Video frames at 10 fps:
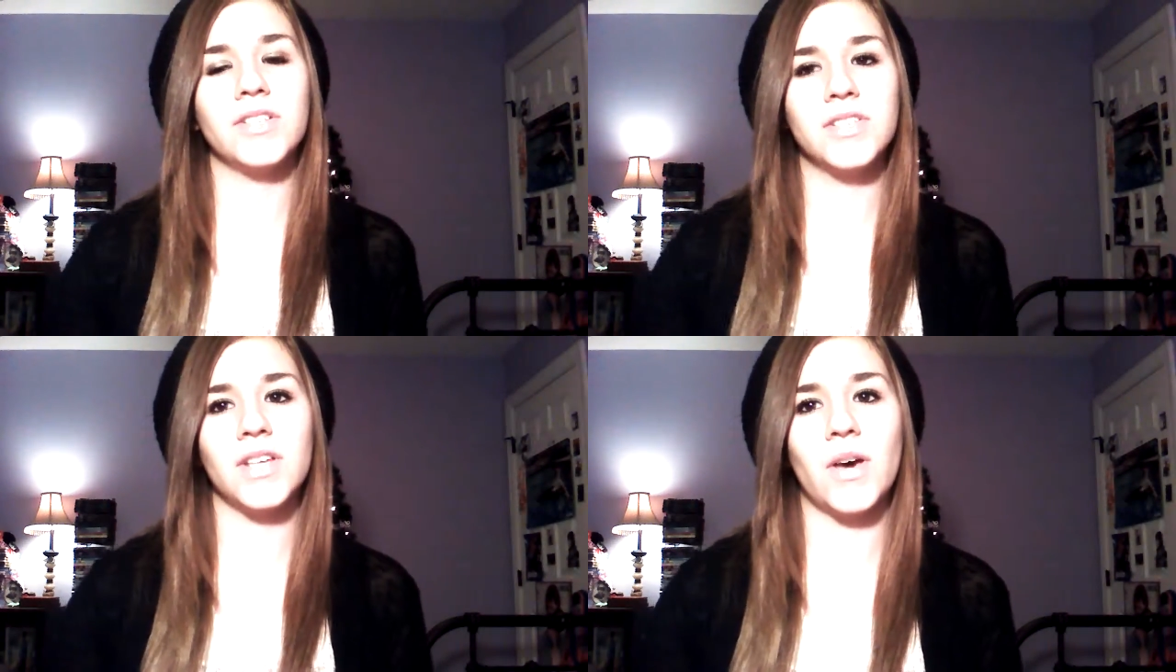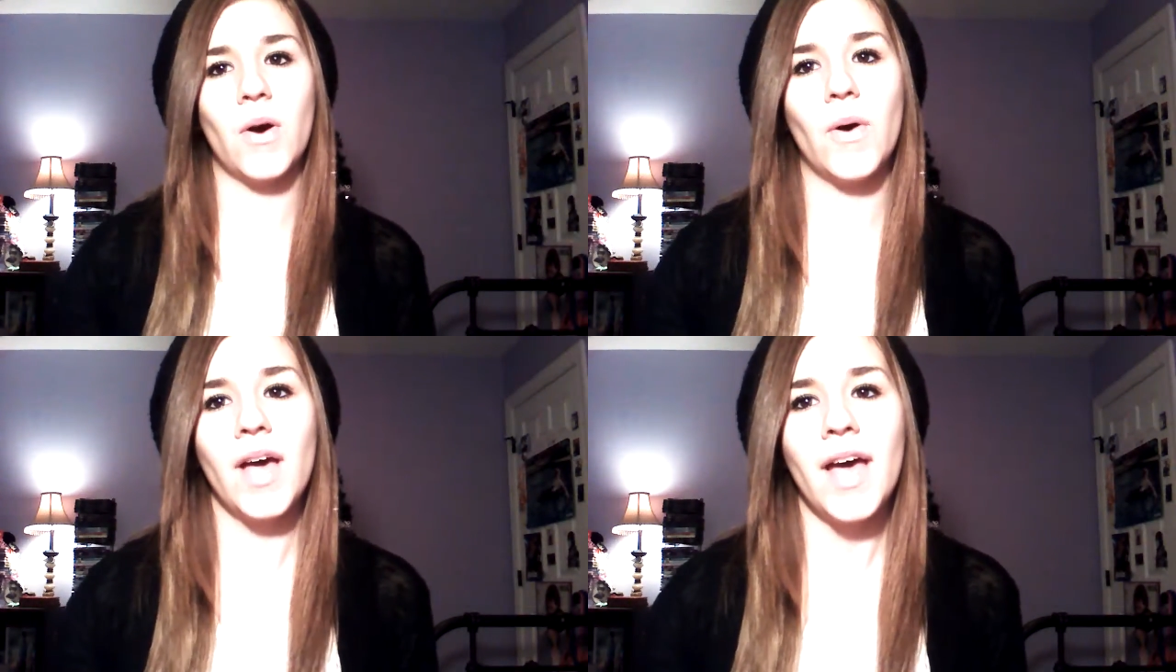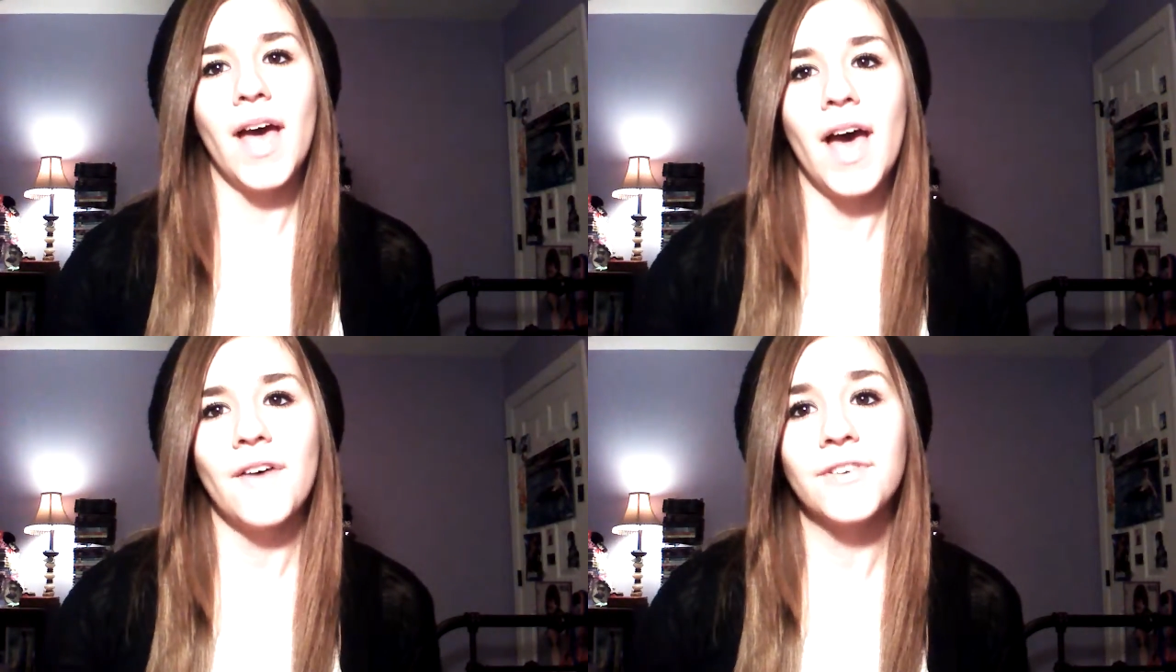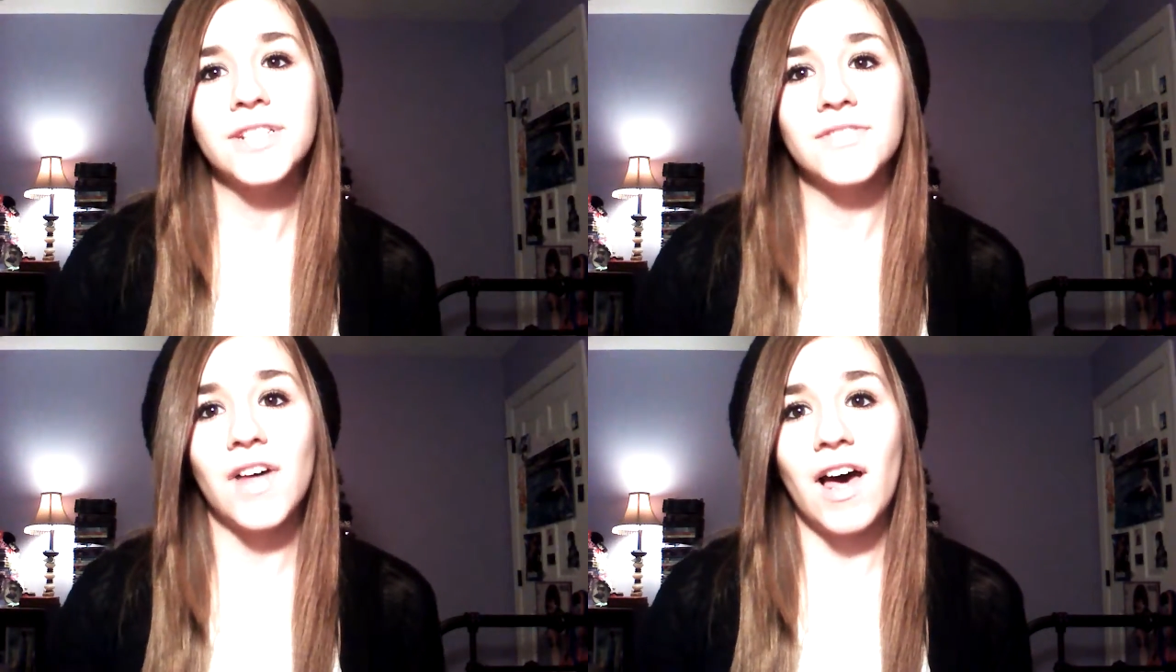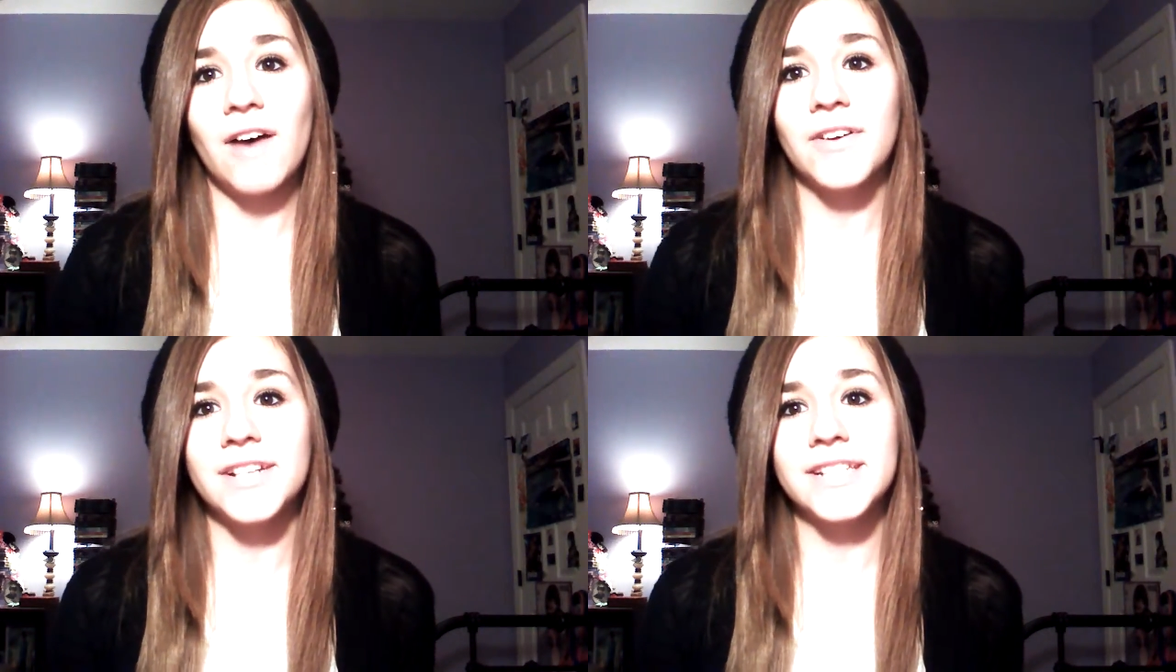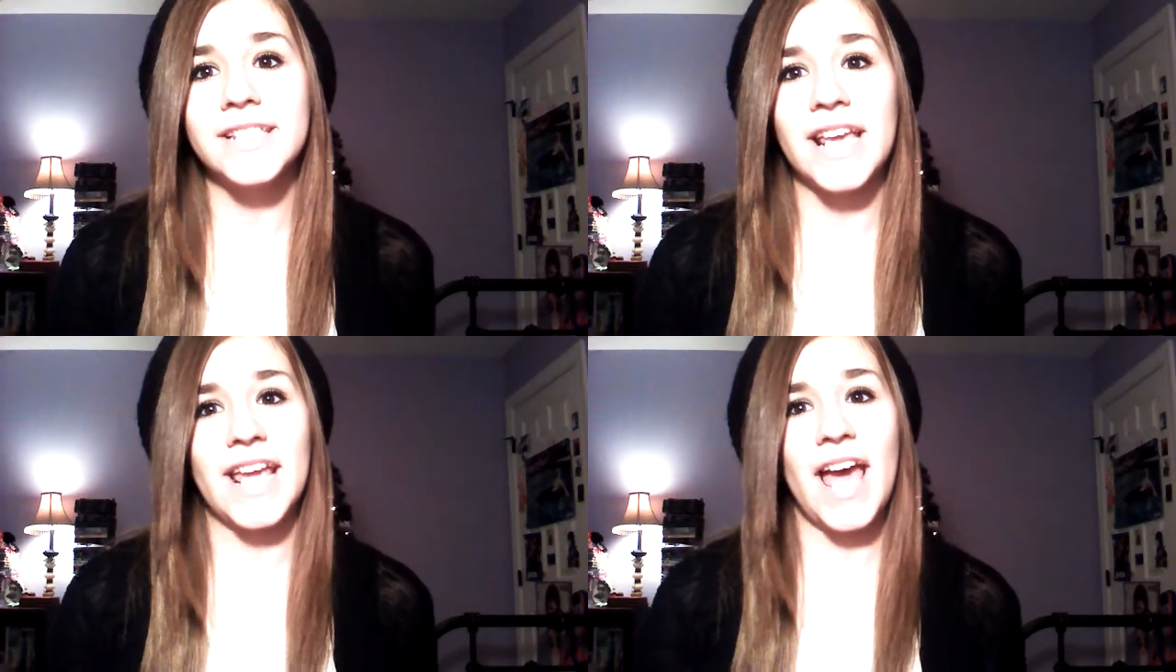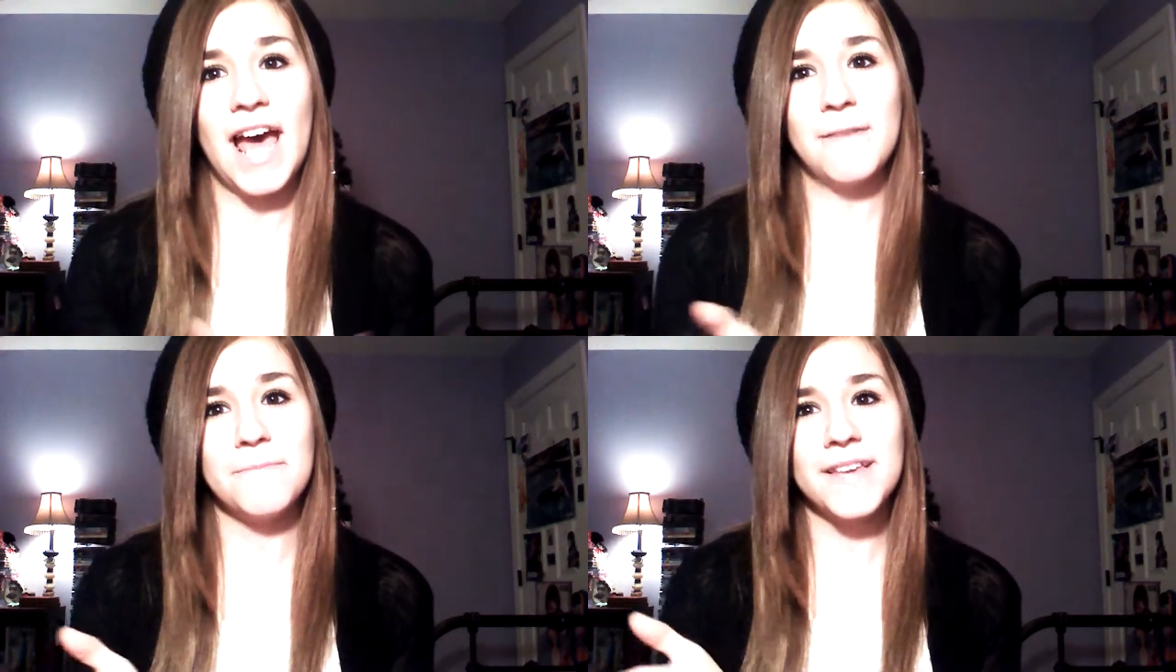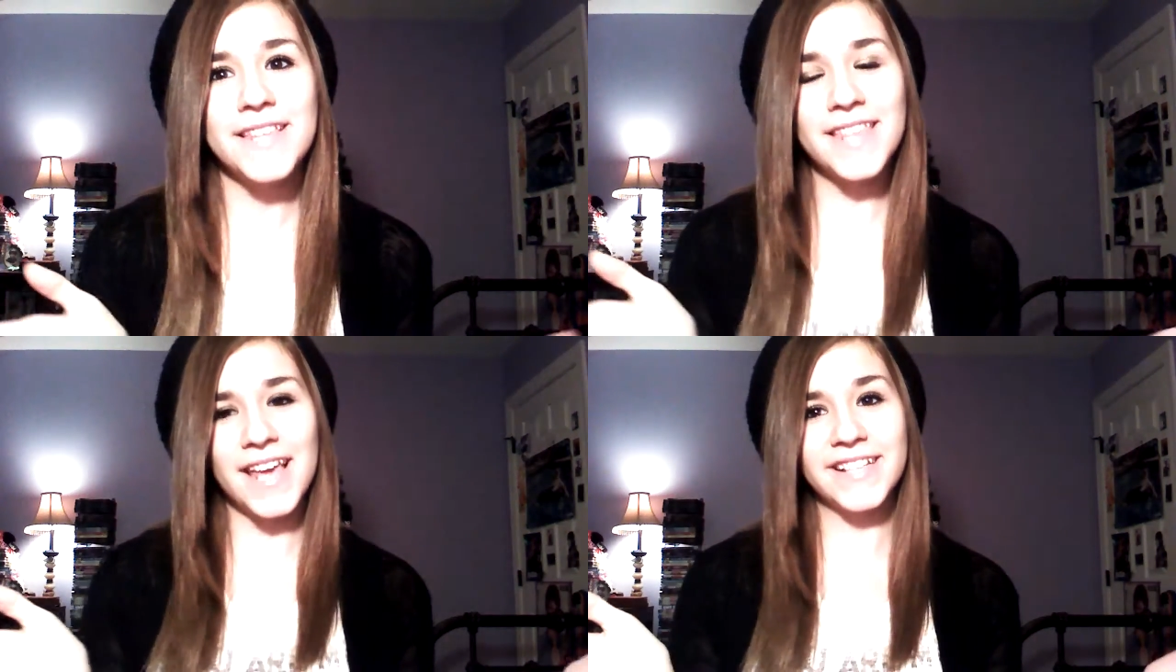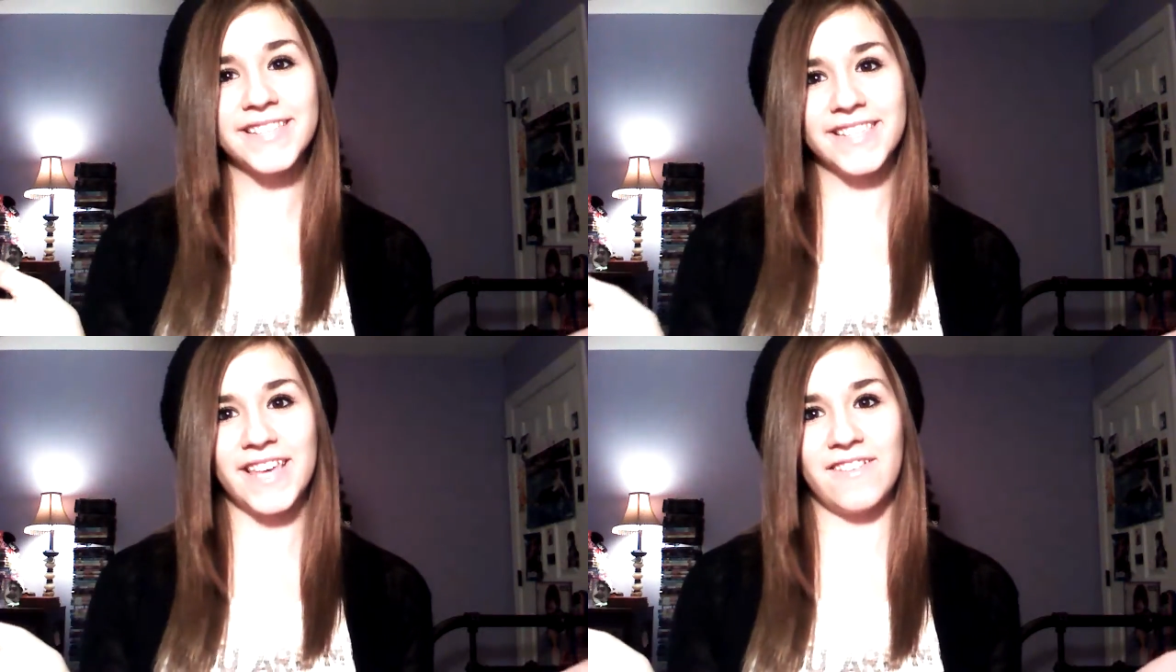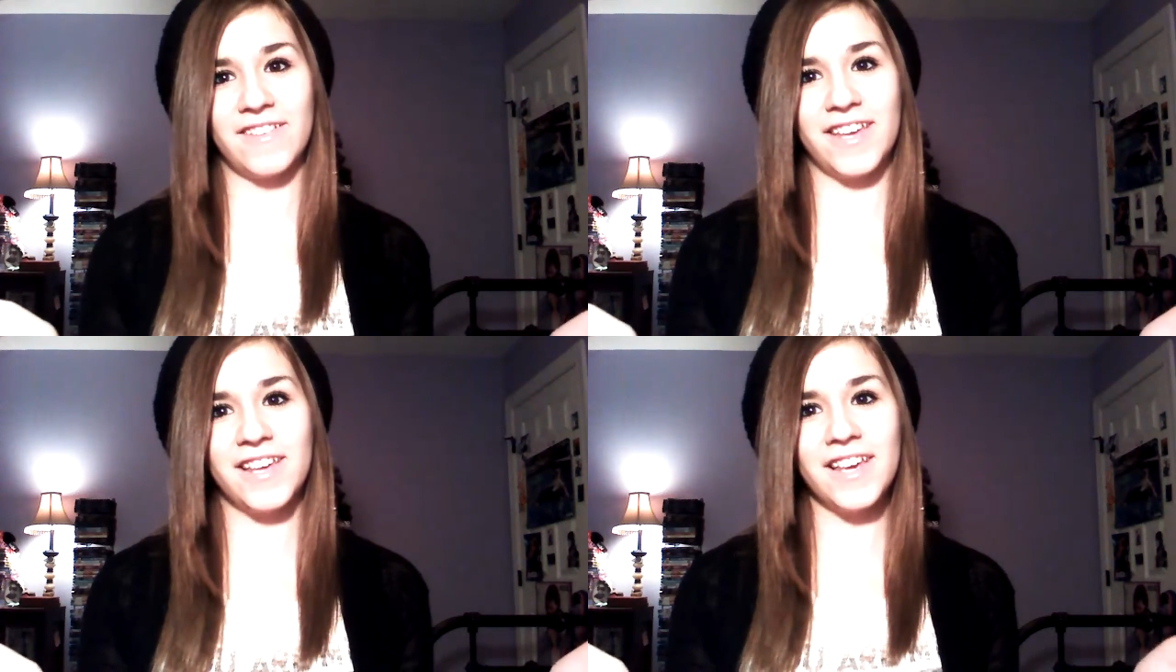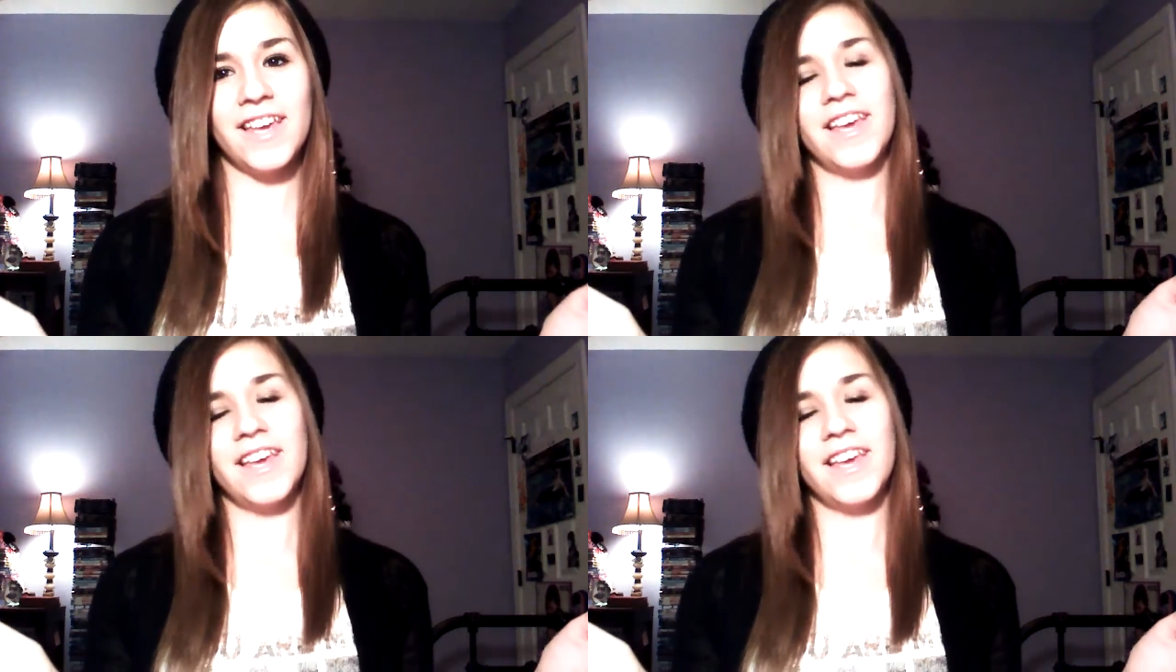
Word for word: So, first of all, I wanted to say Happy Thanksgiving,